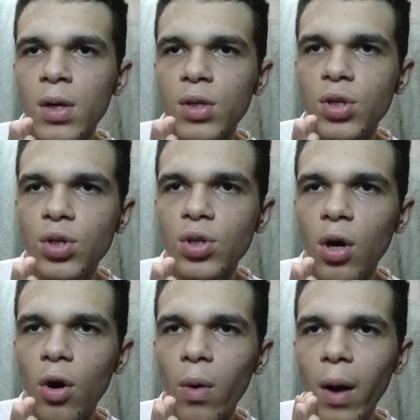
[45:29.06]

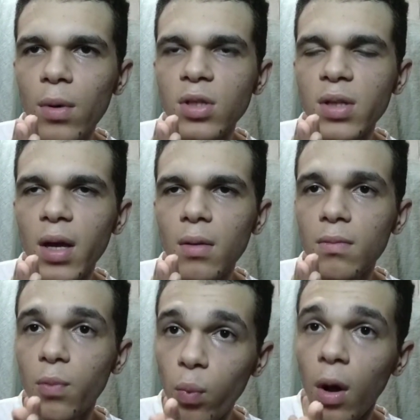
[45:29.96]
So I was like,
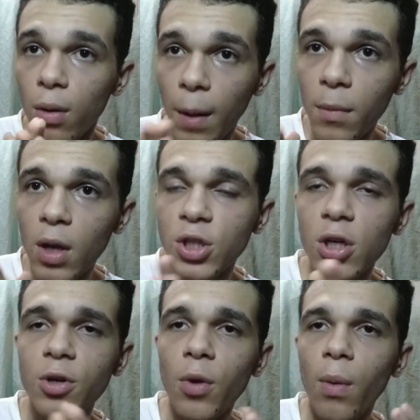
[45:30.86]
well, I'm gonna
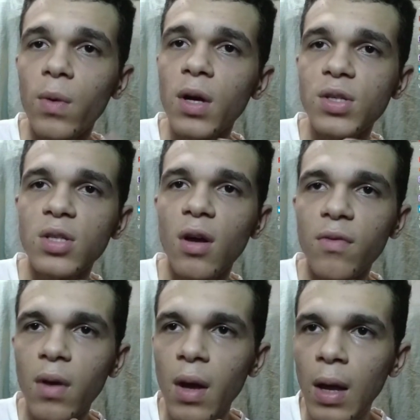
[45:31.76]
start doing running
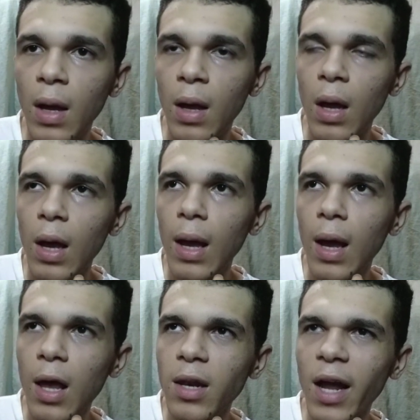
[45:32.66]
stuff.
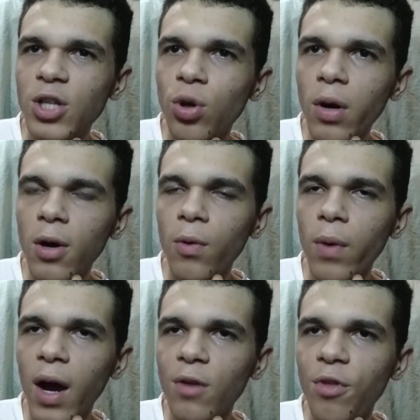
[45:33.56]
And I took
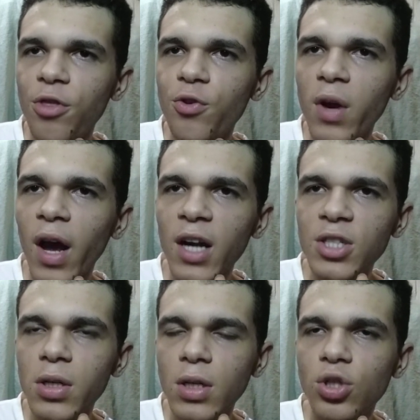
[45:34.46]
around
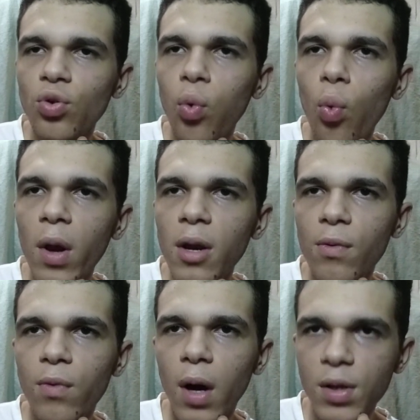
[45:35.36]
320
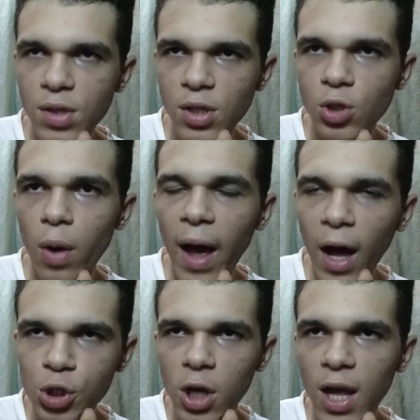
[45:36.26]
runs to
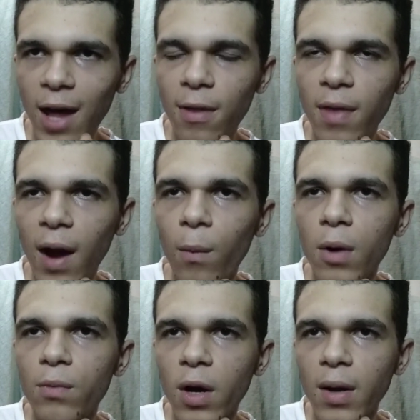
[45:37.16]
actually get that
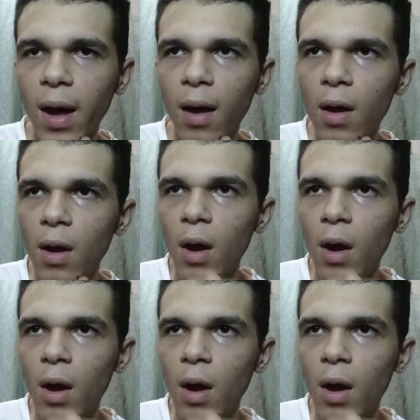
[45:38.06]
one run that